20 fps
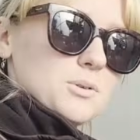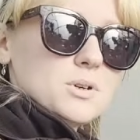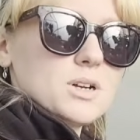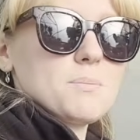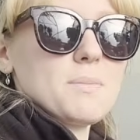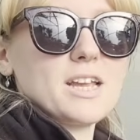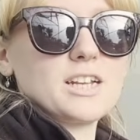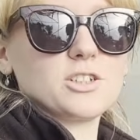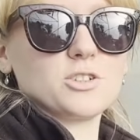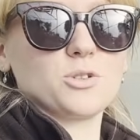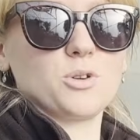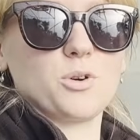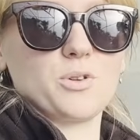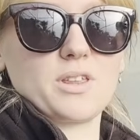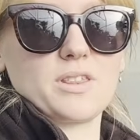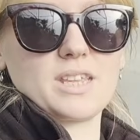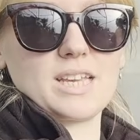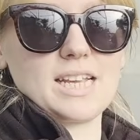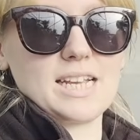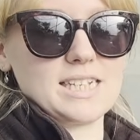you want to make sure
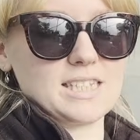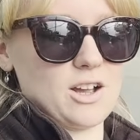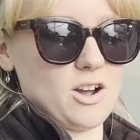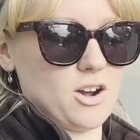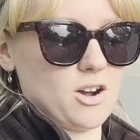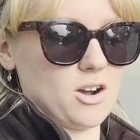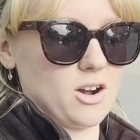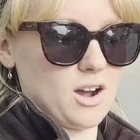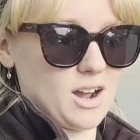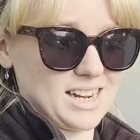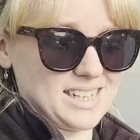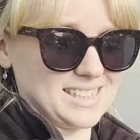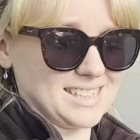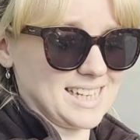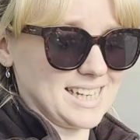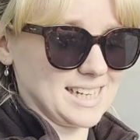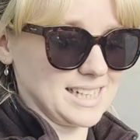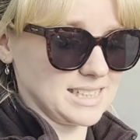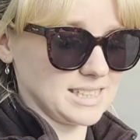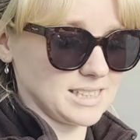that these are
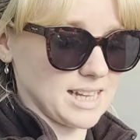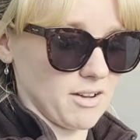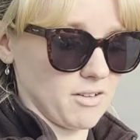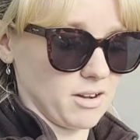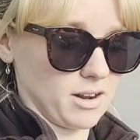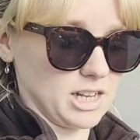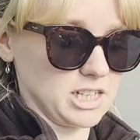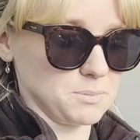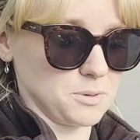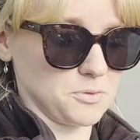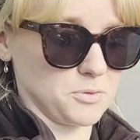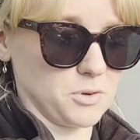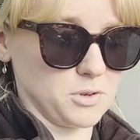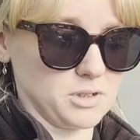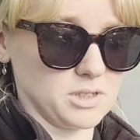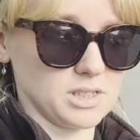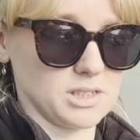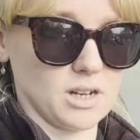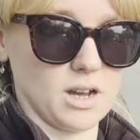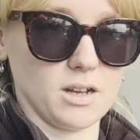ideally sterilised before
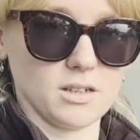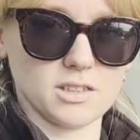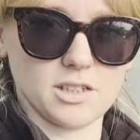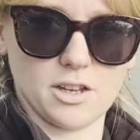you start,